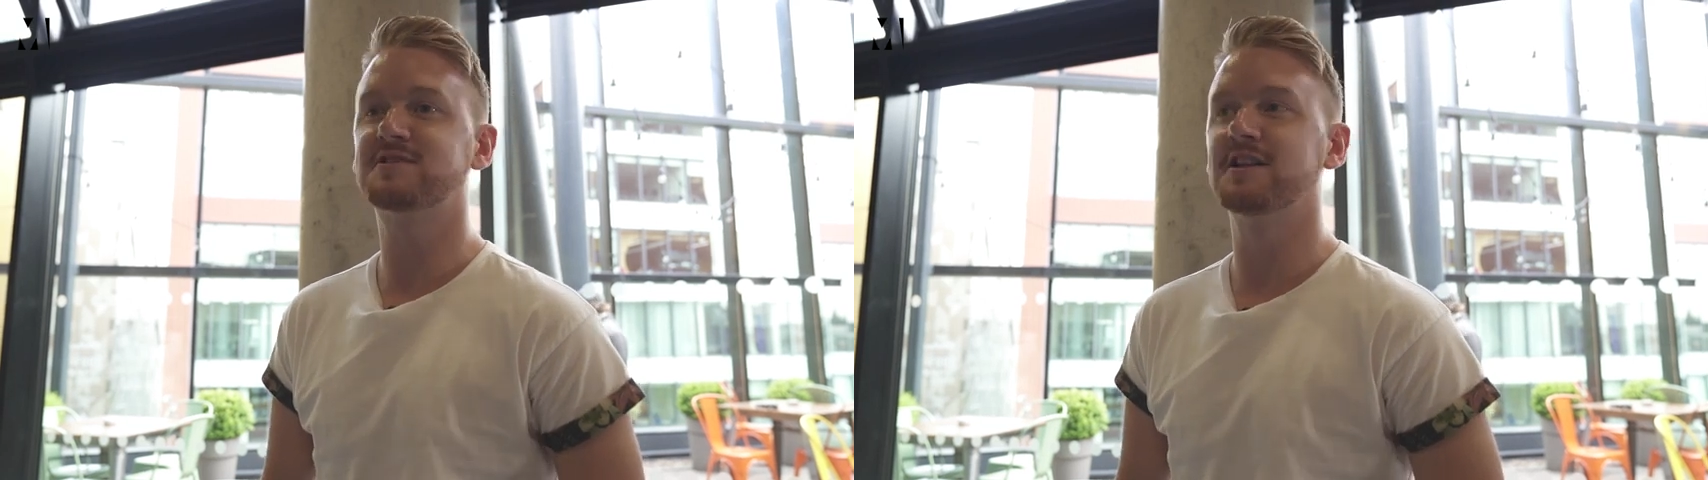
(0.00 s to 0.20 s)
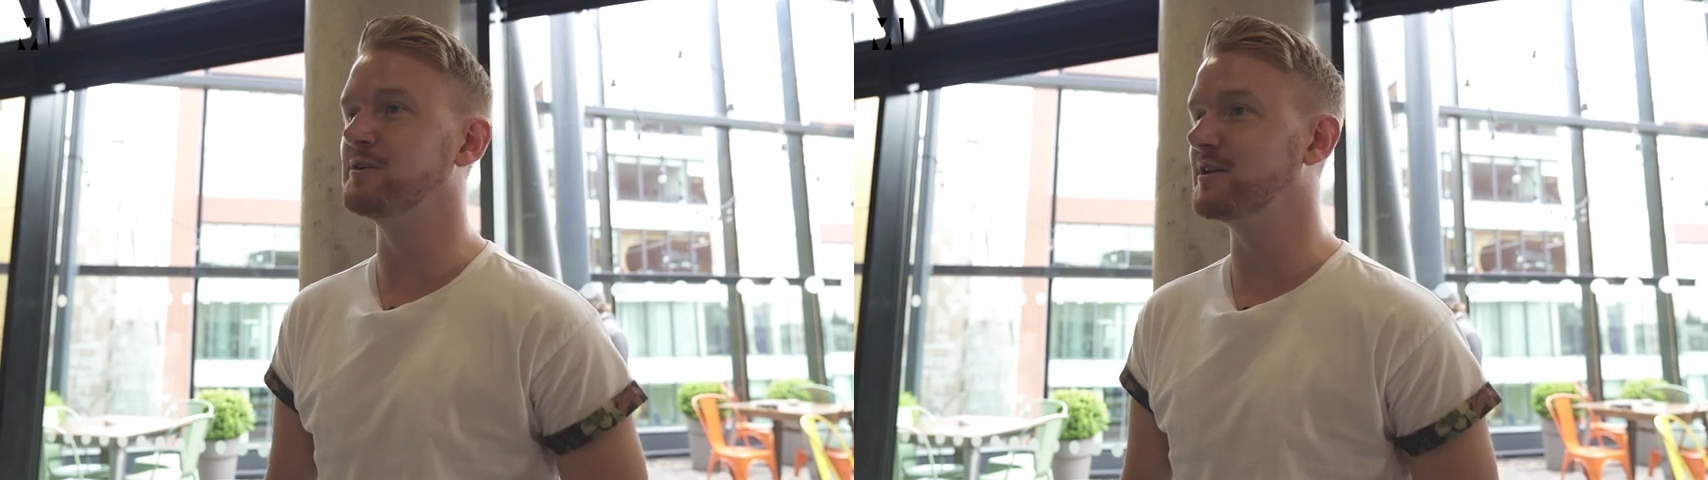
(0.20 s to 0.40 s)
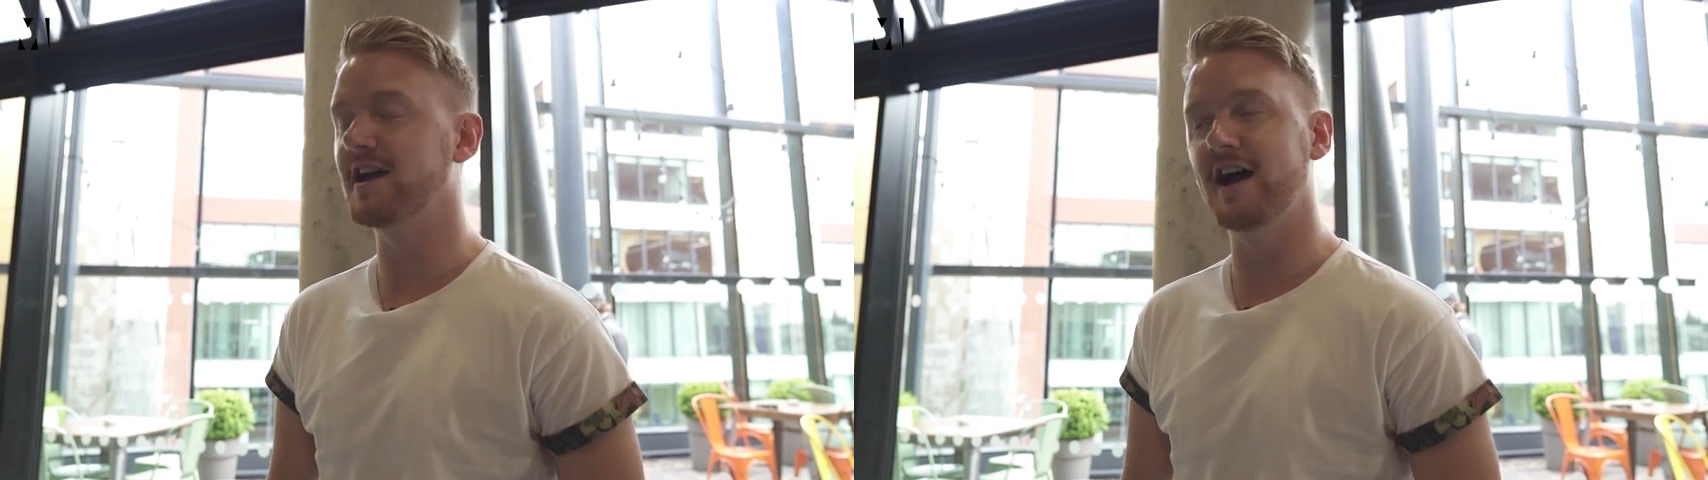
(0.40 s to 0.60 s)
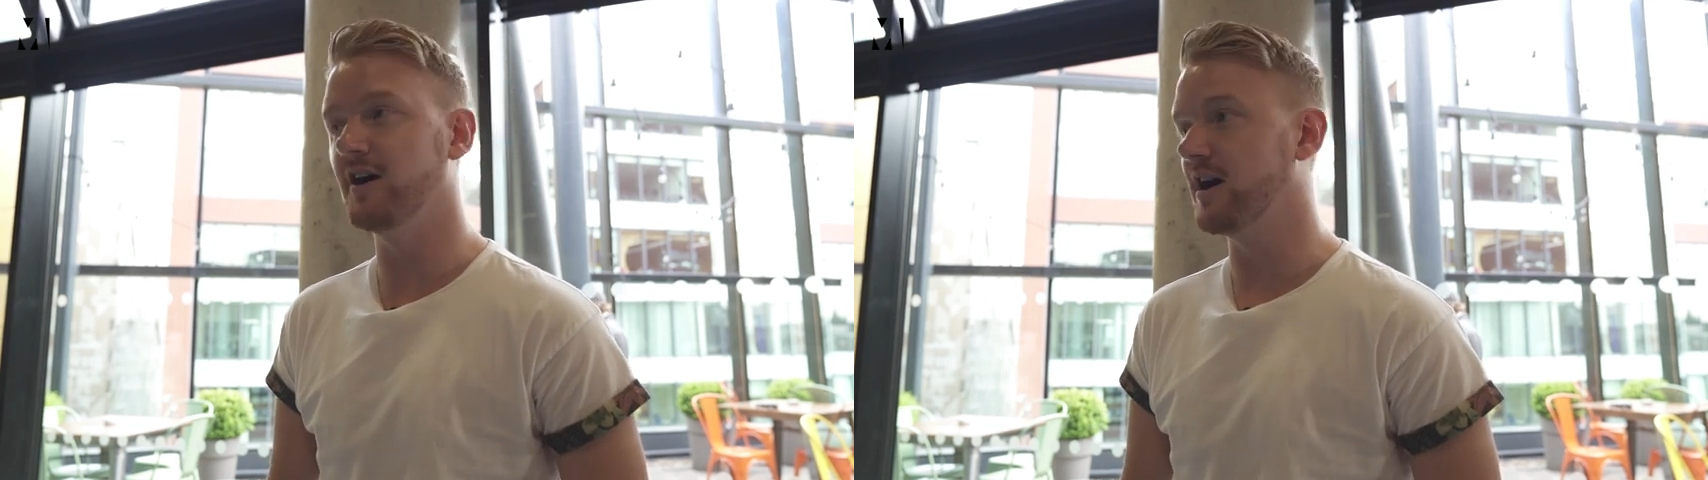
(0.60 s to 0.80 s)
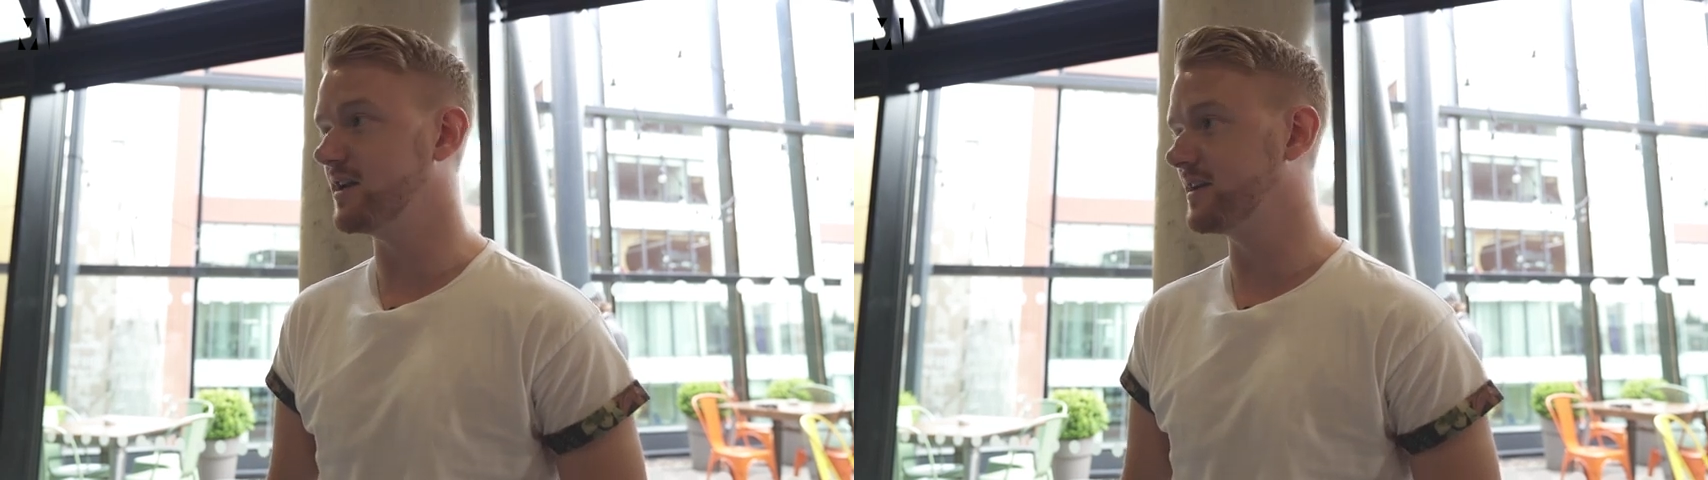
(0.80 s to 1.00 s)
Absolutely, yeah.
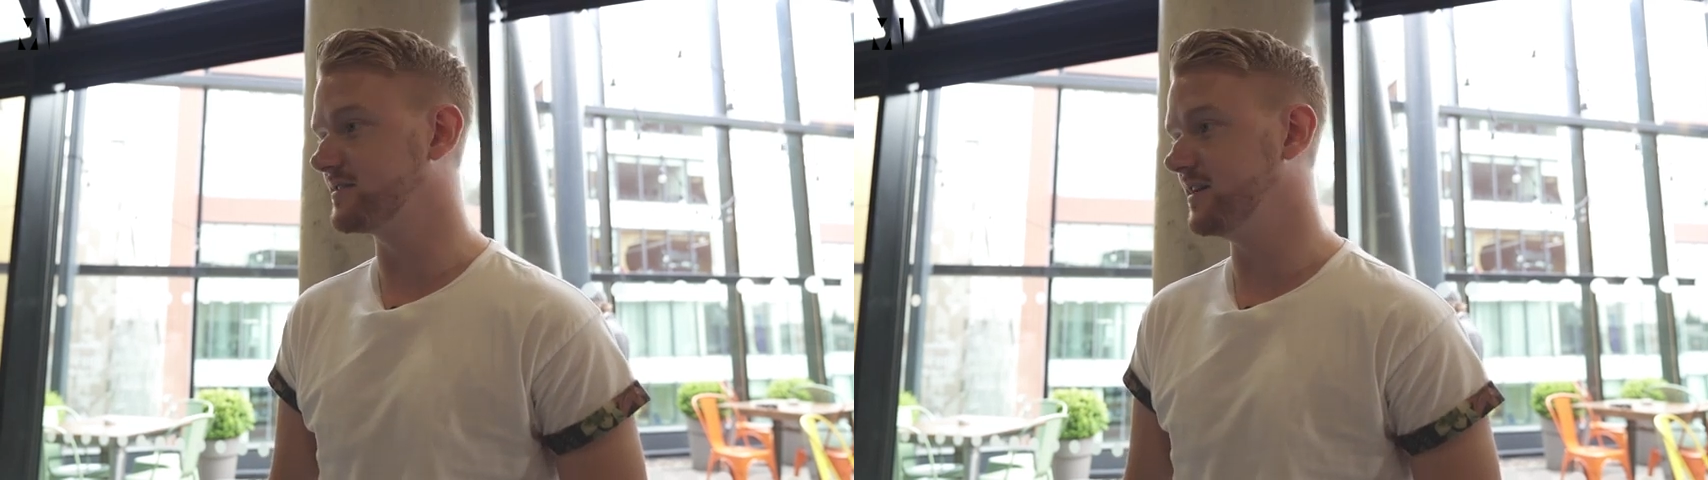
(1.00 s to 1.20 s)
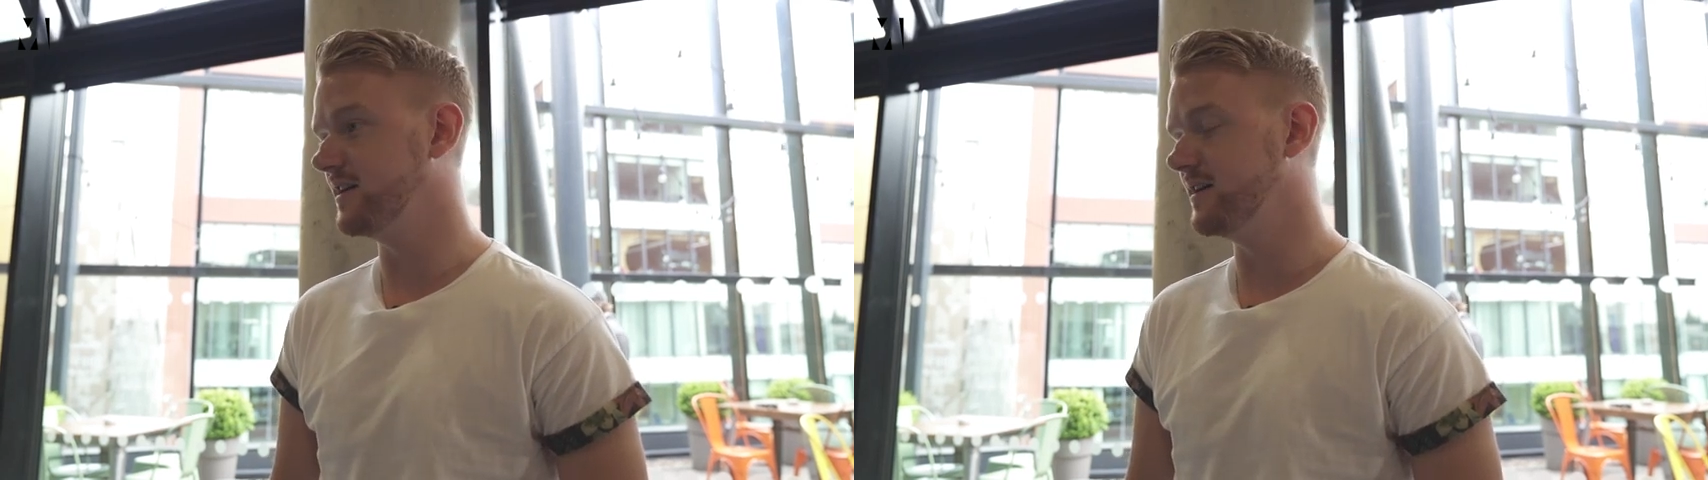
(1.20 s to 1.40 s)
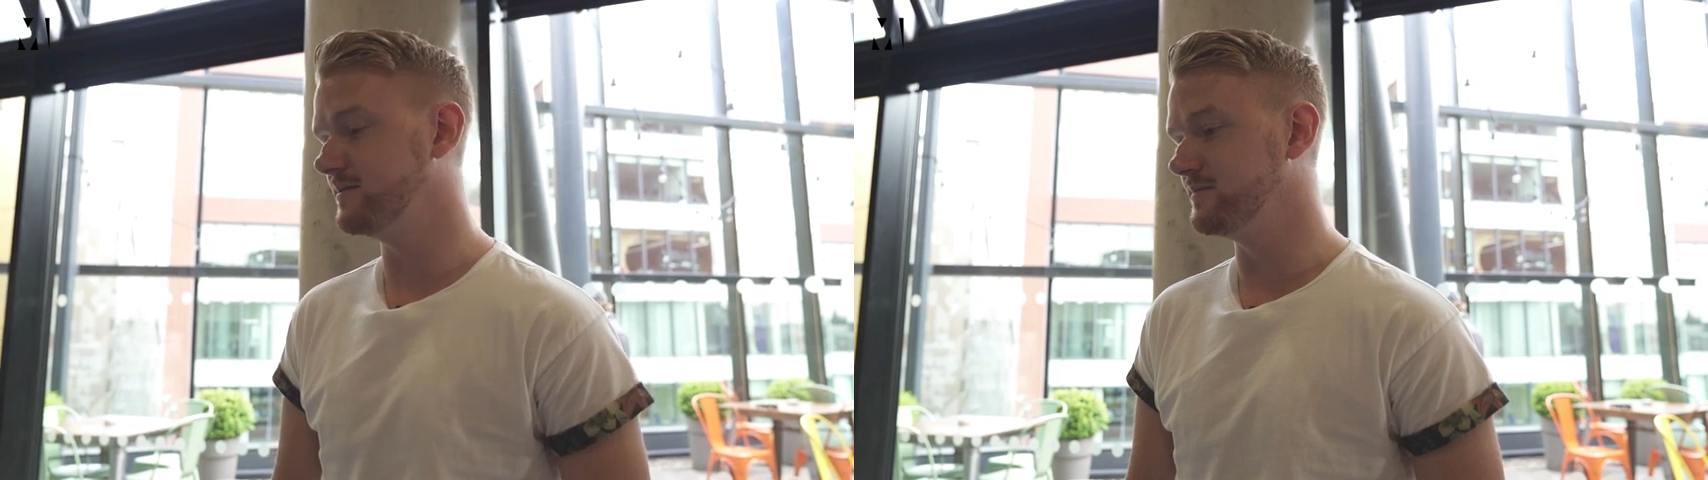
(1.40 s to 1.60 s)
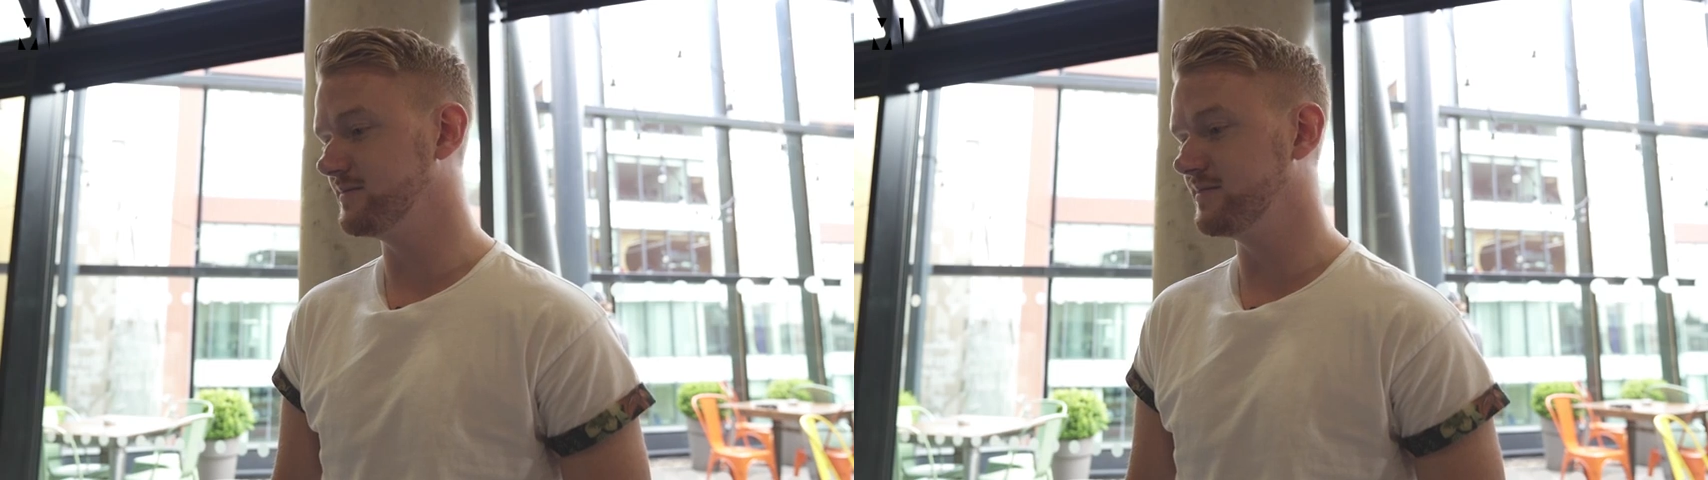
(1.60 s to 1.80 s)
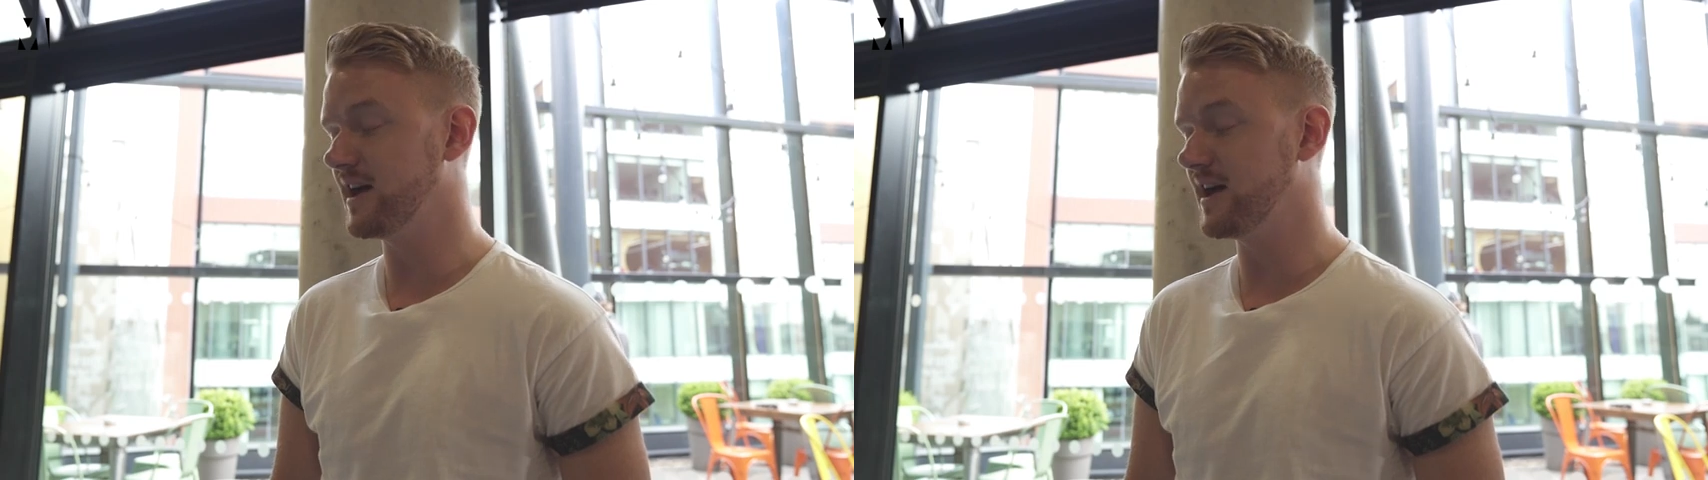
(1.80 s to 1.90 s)
No, I, I, um,